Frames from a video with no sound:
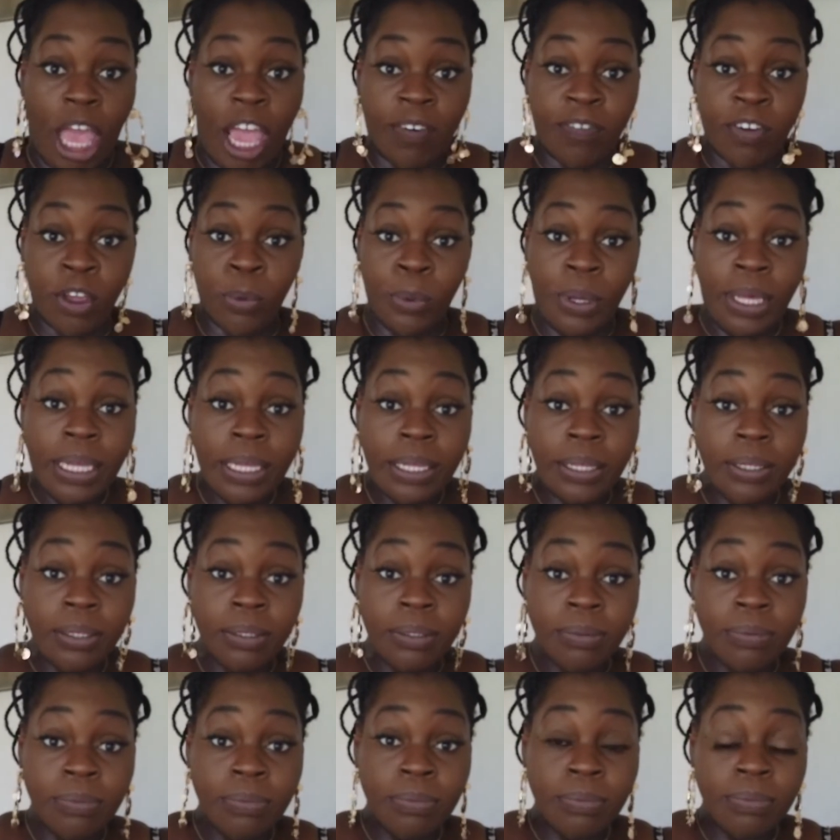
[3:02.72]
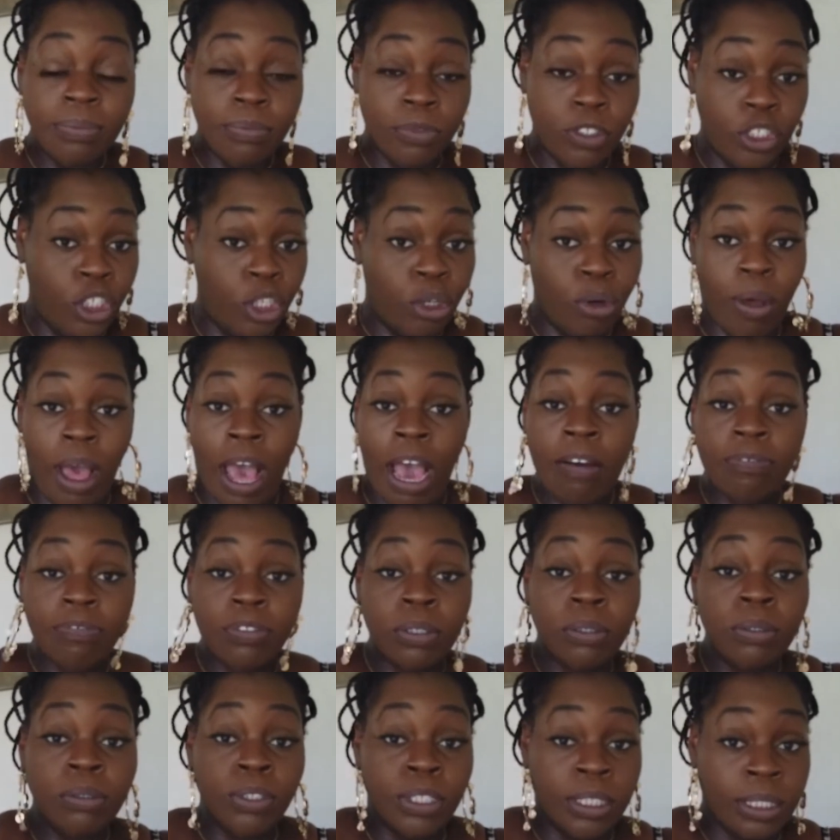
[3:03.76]
every week. You don't have
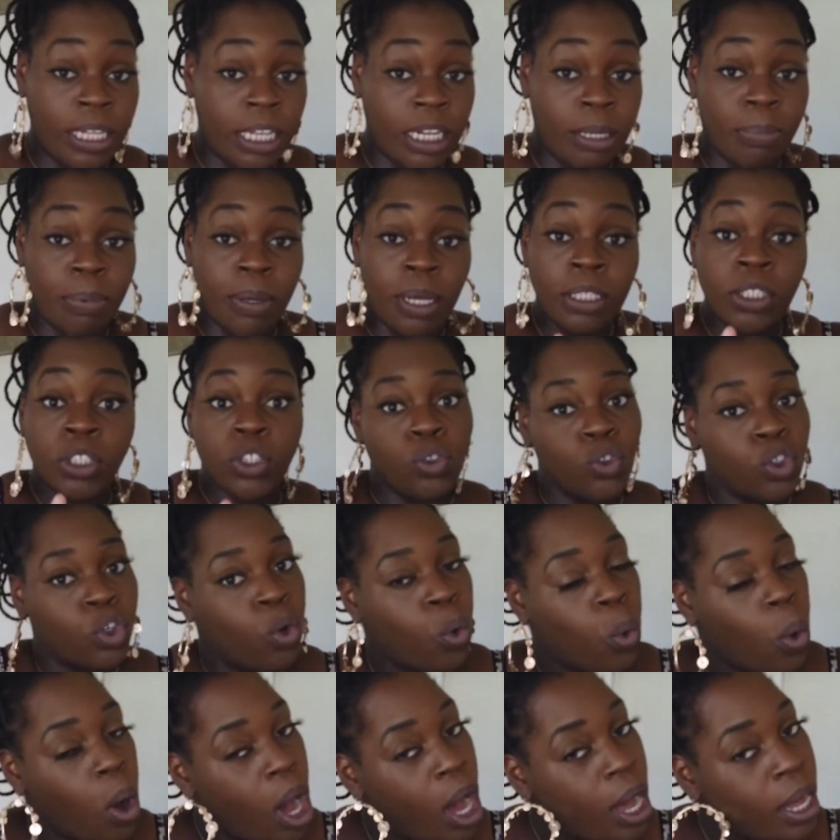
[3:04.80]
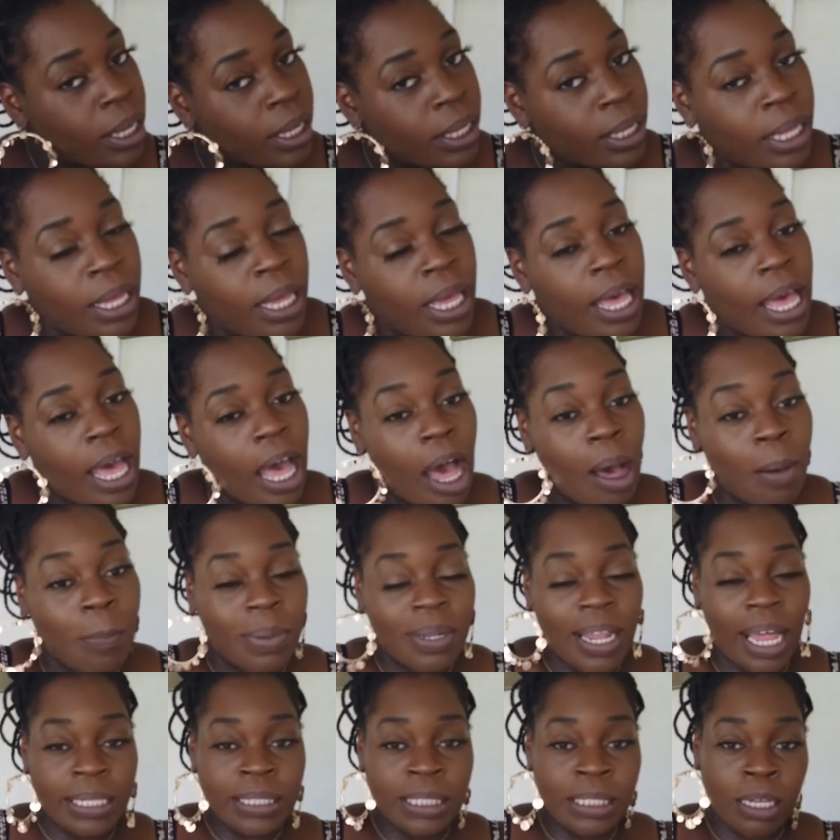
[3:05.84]
to. You can take the bus. You can walk.
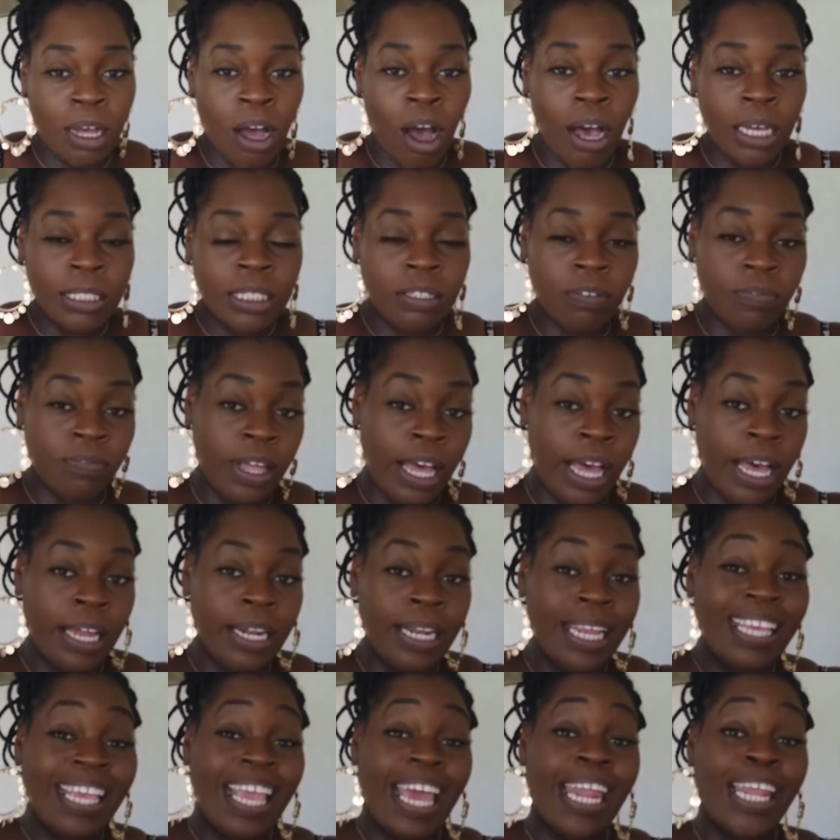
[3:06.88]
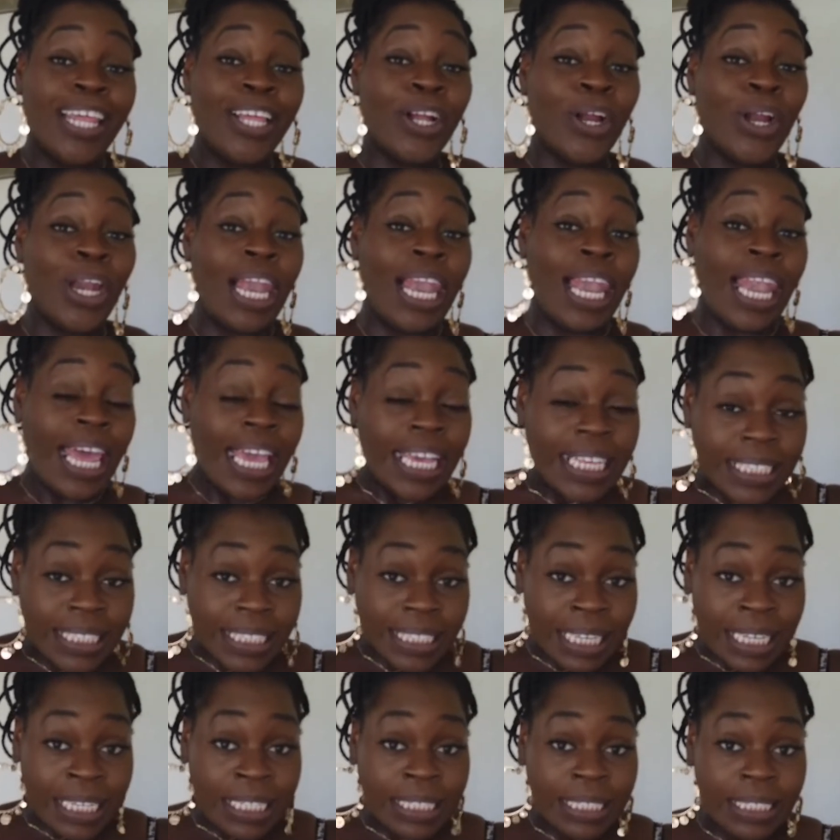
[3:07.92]
But that's the cost of that. Getting your
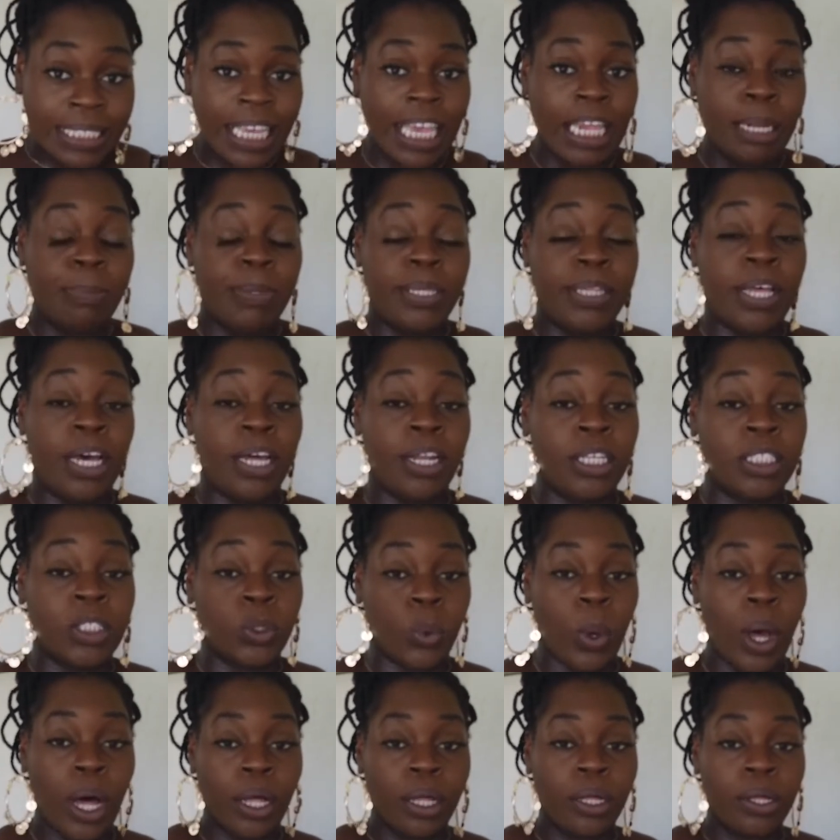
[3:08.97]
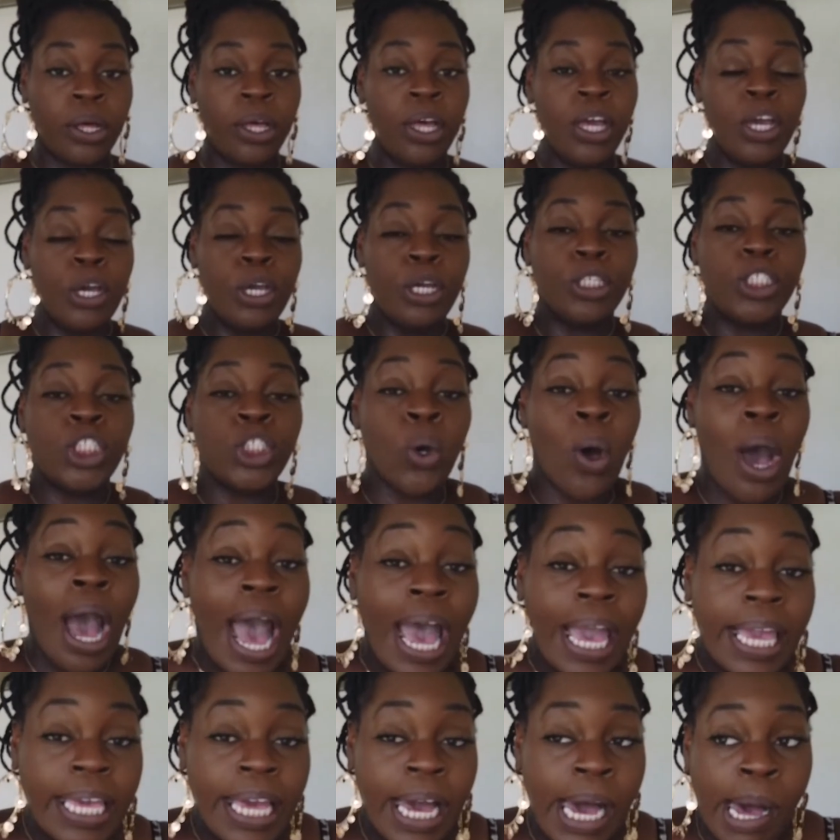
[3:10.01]
license can be done as well. So
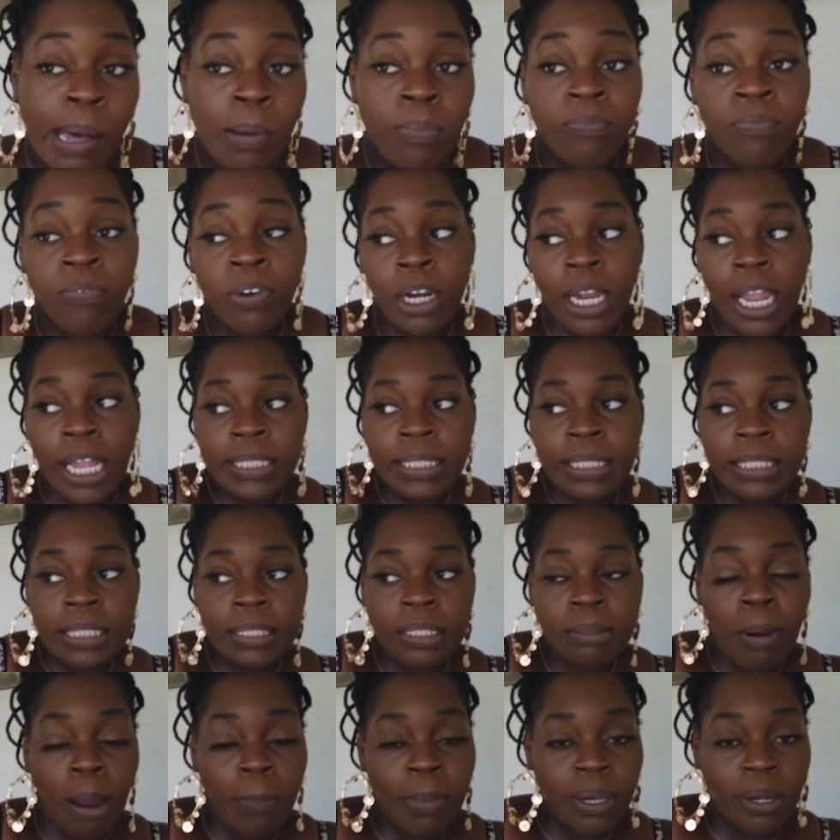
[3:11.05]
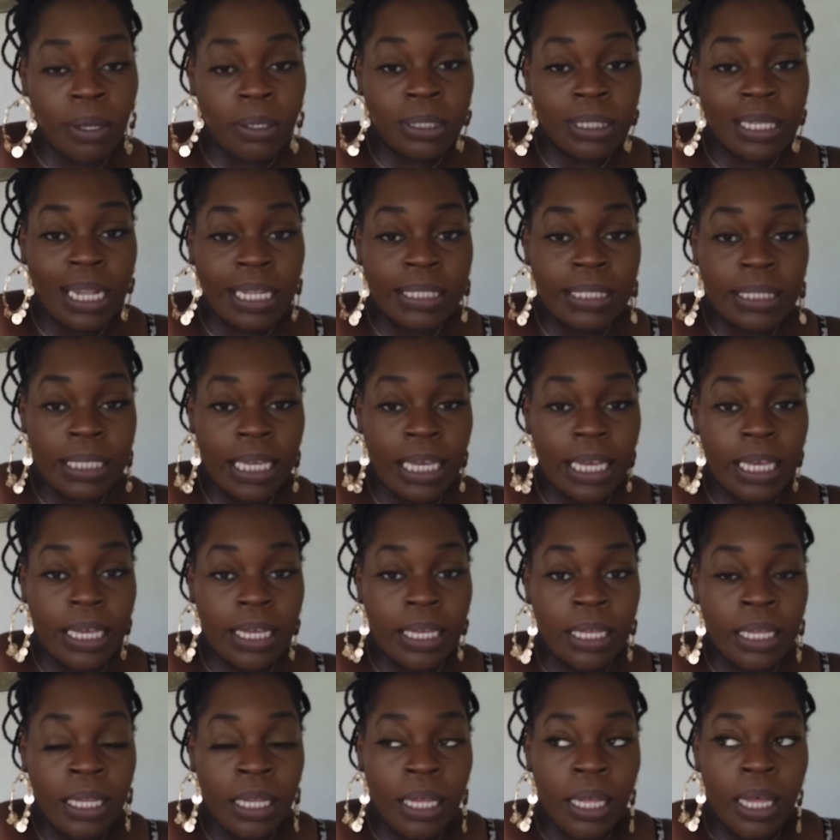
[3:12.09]
I come to Barbados, let's
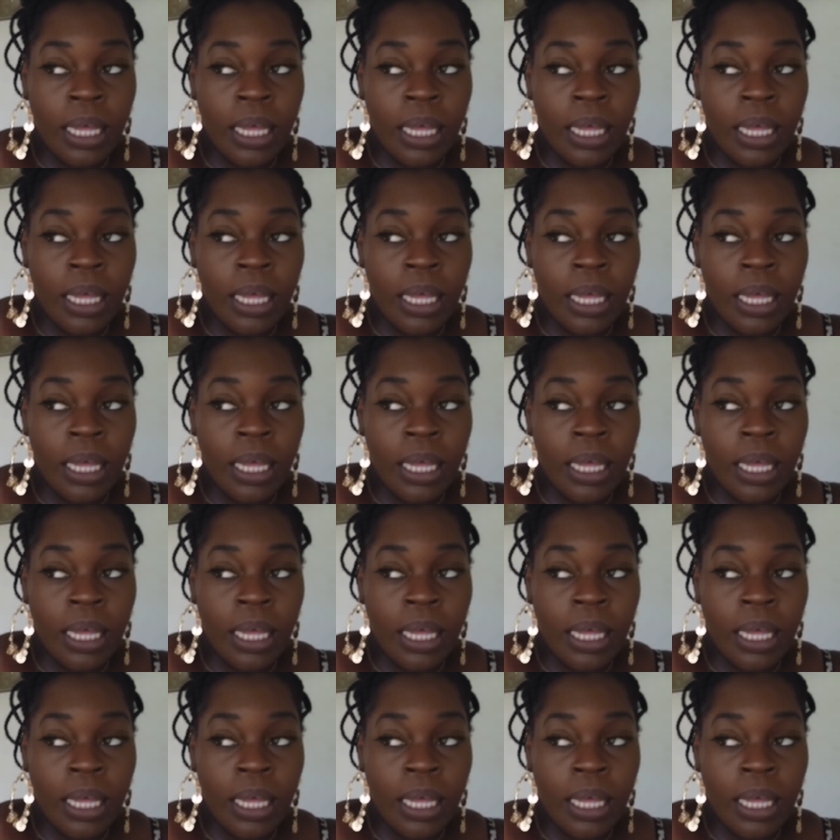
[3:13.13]
say,